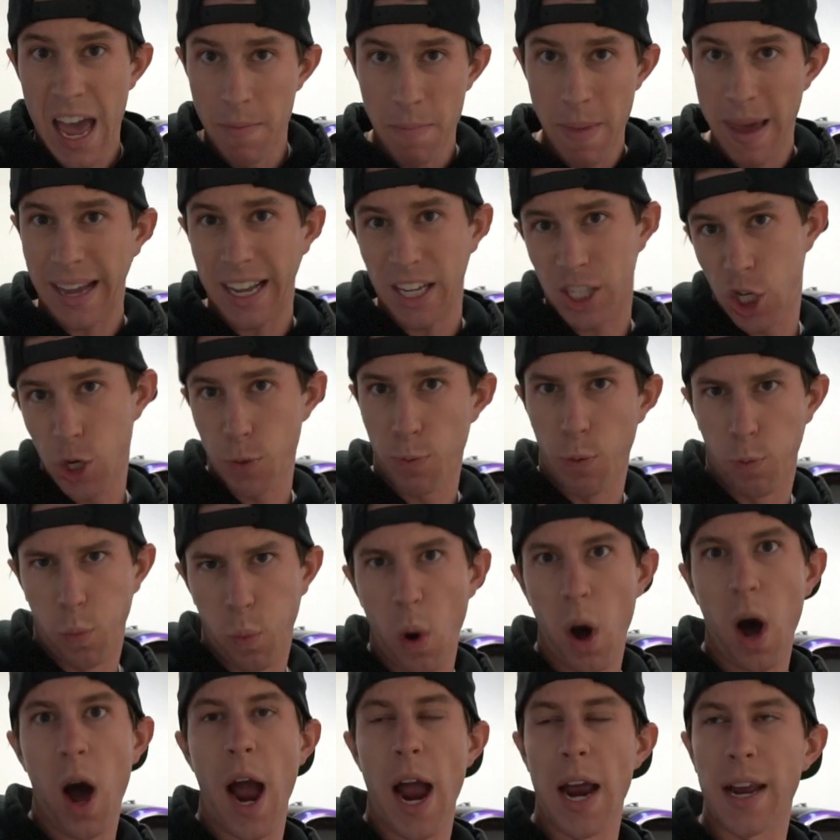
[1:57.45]
and make it super
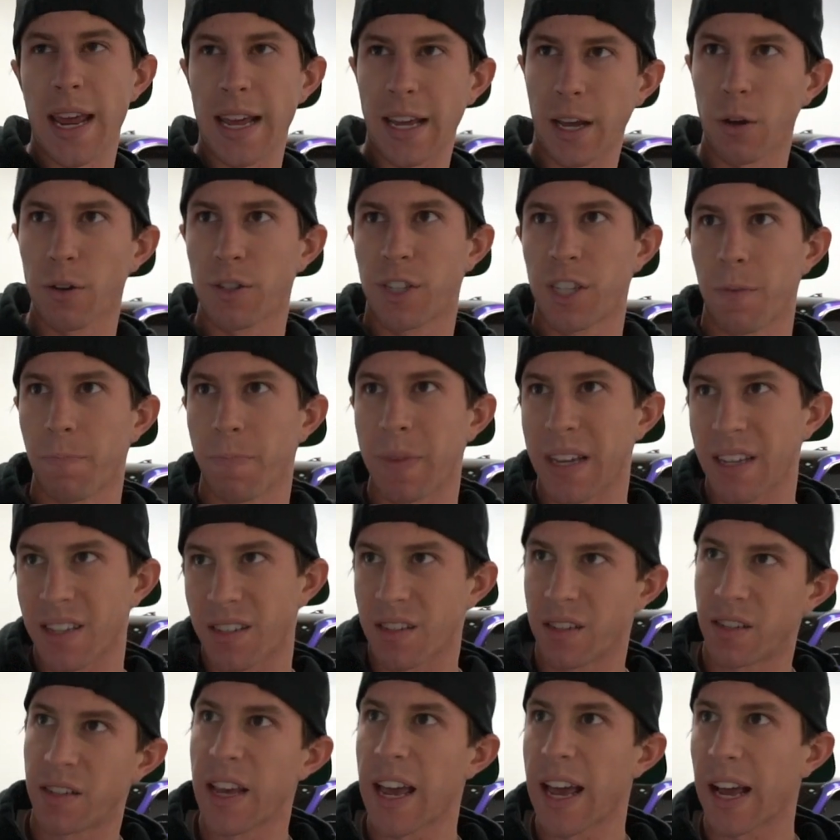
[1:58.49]
wide and go something
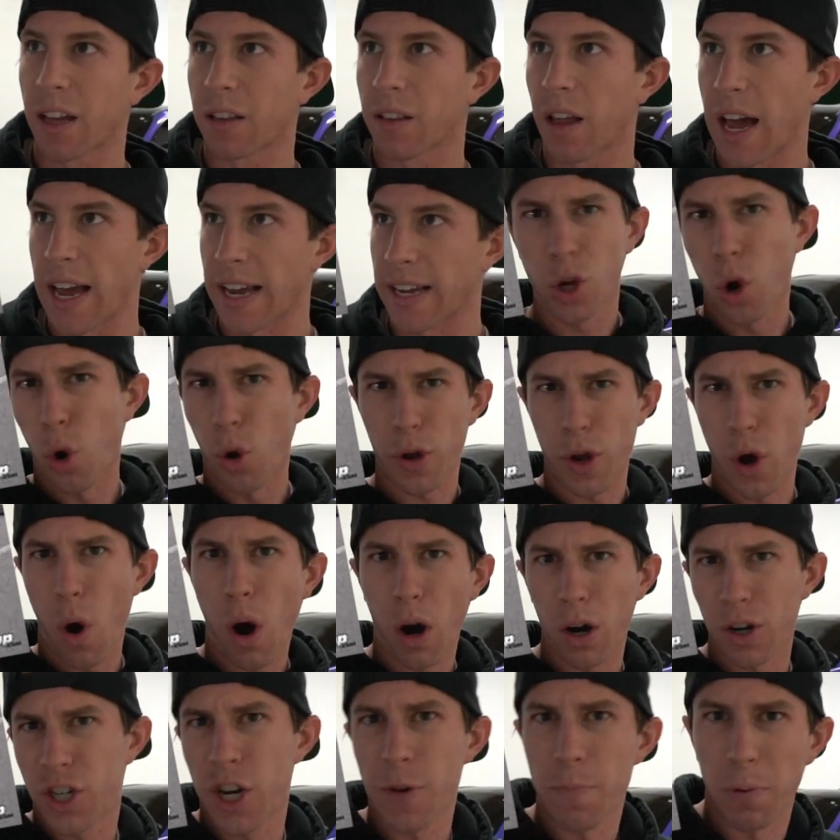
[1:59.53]
sick like Toyo
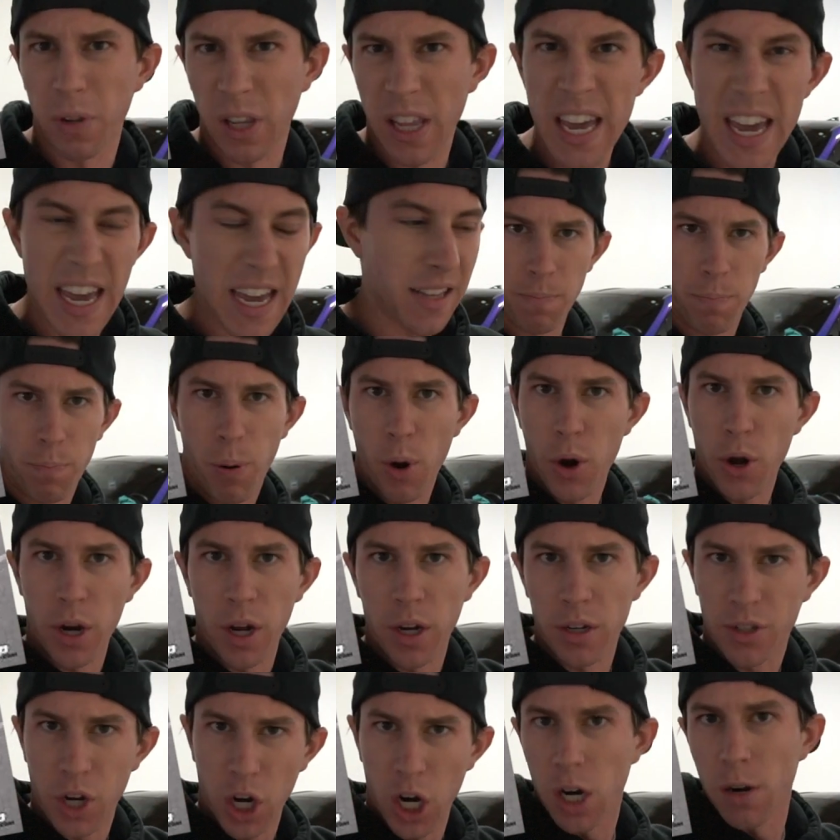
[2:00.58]
R888, put
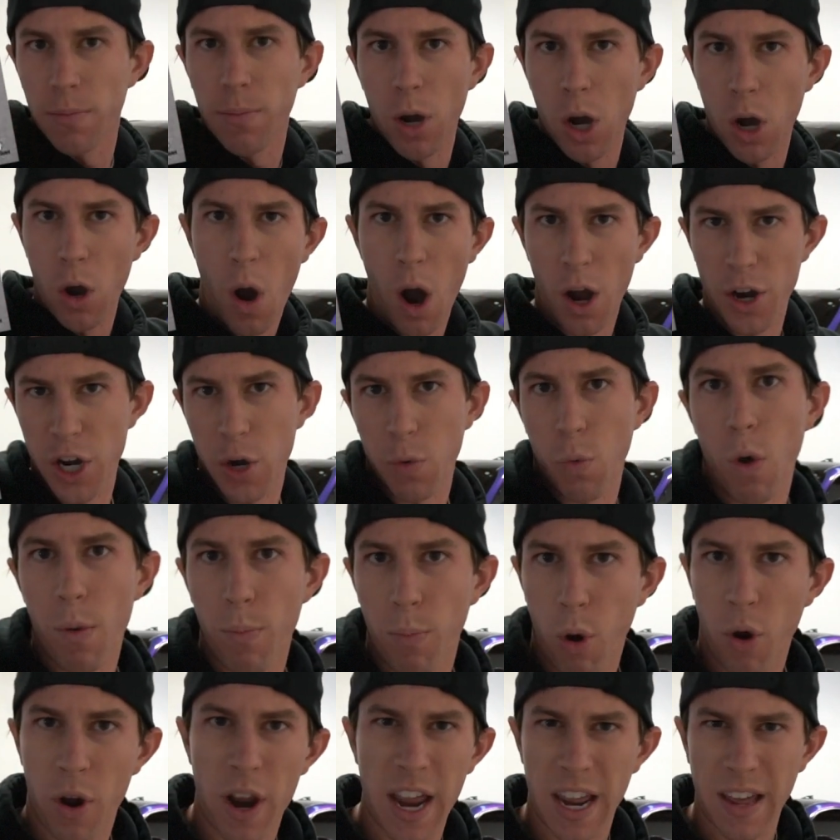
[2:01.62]
a turbo on your
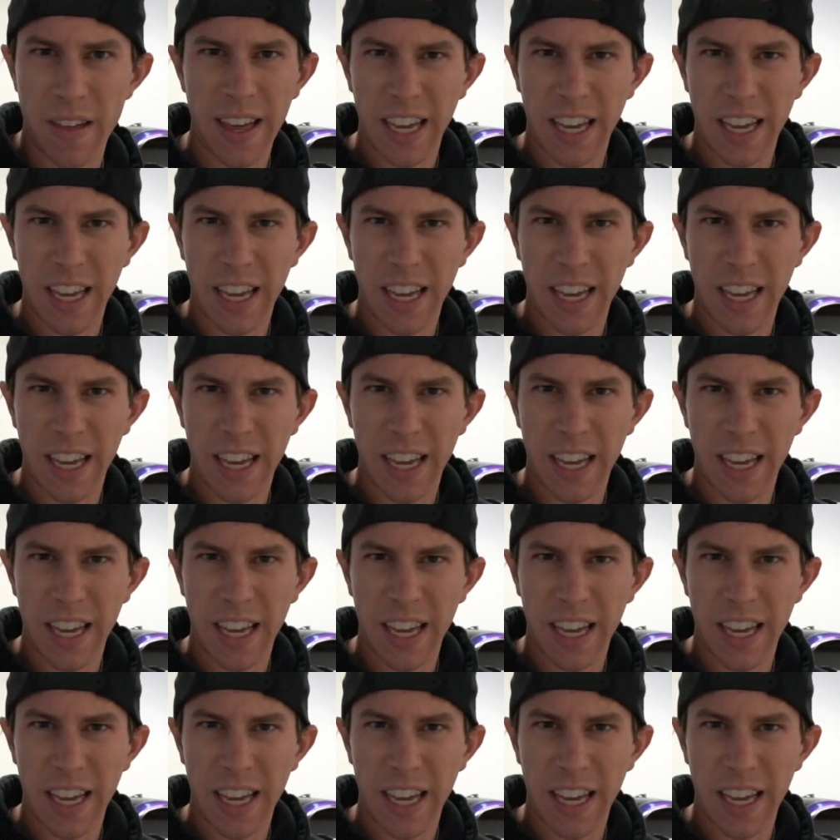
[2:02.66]
1.8.